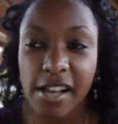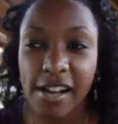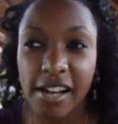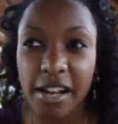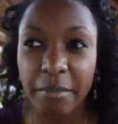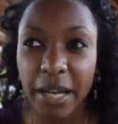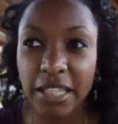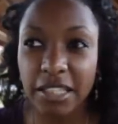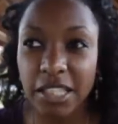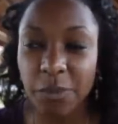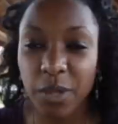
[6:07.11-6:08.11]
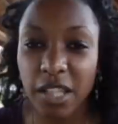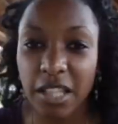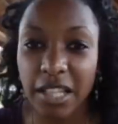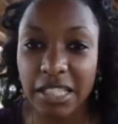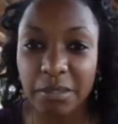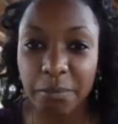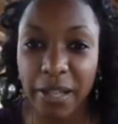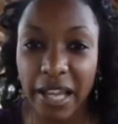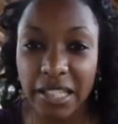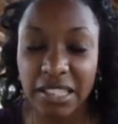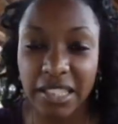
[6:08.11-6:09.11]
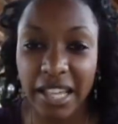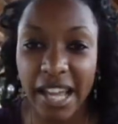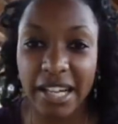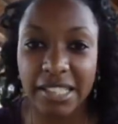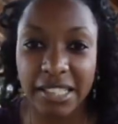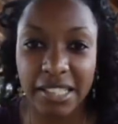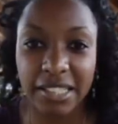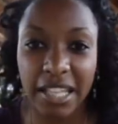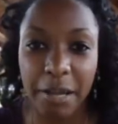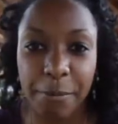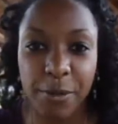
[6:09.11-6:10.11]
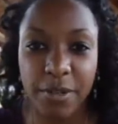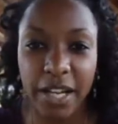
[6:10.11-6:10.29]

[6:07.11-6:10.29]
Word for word: Um, I looked up one of the lesson plans that they had as an example,